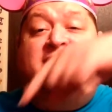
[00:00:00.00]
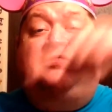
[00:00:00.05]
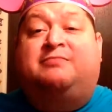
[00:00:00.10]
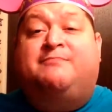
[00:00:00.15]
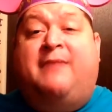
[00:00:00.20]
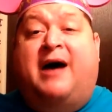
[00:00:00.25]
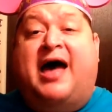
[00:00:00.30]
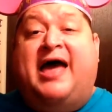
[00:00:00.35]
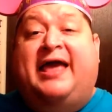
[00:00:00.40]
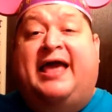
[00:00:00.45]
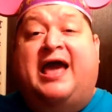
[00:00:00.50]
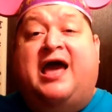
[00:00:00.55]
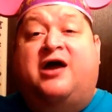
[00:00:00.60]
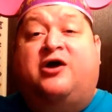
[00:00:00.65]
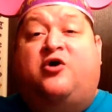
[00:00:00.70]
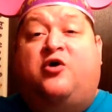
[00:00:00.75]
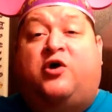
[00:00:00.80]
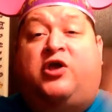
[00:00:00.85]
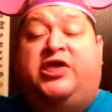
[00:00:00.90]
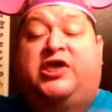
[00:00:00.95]
my
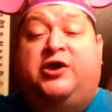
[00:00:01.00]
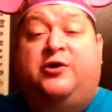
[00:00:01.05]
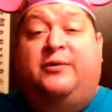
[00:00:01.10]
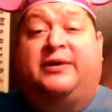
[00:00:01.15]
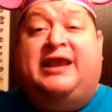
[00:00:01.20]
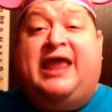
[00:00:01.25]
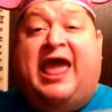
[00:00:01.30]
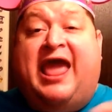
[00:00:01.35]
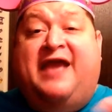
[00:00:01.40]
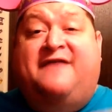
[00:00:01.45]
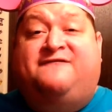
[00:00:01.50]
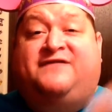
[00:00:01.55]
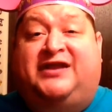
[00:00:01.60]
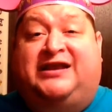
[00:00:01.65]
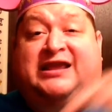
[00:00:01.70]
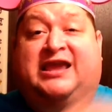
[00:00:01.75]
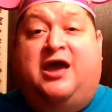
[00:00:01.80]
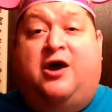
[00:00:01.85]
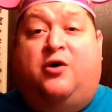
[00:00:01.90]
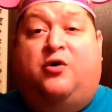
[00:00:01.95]
Q&A
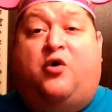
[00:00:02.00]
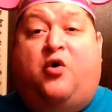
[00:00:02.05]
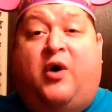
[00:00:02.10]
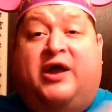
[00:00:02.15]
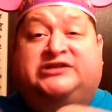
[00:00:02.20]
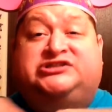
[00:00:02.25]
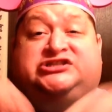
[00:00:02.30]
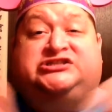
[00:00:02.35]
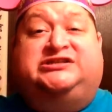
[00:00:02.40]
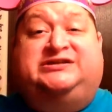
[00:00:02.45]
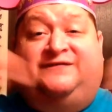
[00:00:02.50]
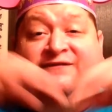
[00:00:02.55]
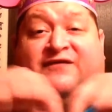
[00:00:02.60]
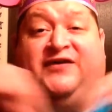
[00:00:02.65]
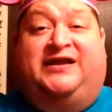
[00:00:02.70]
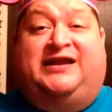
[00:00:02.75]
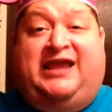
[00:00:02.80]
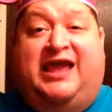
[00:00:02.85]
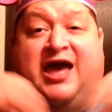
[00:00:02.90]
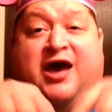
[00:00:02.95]
video, question
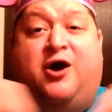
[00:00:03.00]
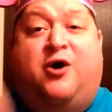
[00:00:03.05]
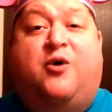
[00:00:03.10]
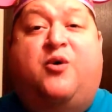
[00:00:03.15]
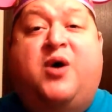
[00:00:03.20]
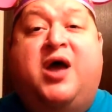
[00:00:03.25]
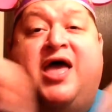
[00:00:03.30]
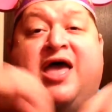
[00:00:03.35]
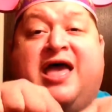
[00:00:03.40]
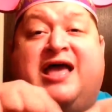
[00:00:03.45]
video,